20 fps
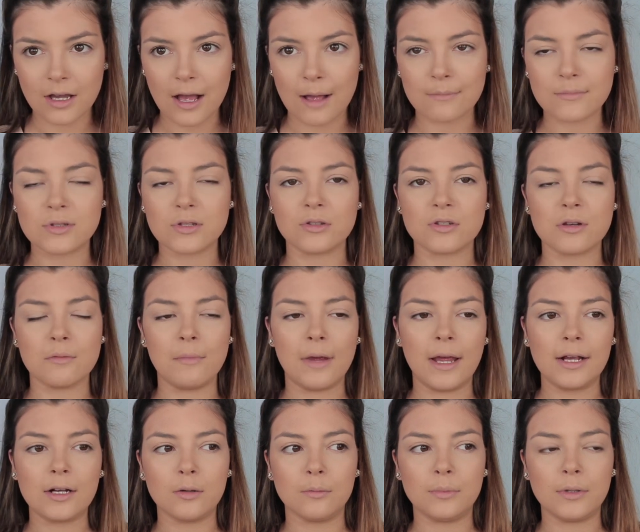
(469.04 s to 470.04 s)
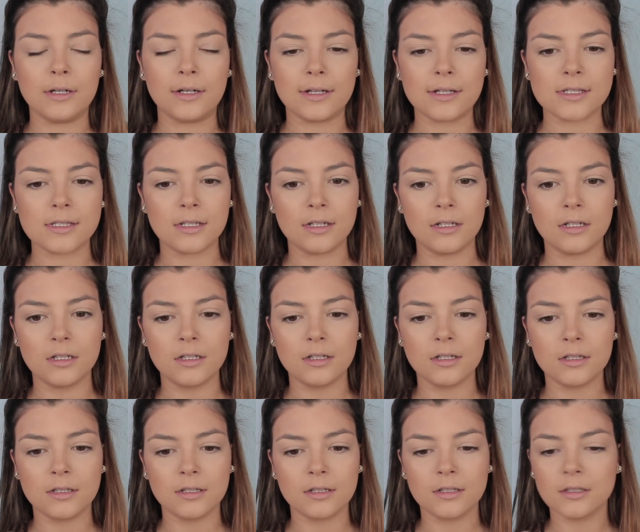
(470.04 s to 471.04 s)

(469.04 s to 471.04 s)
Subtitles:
I'm such a makeup person.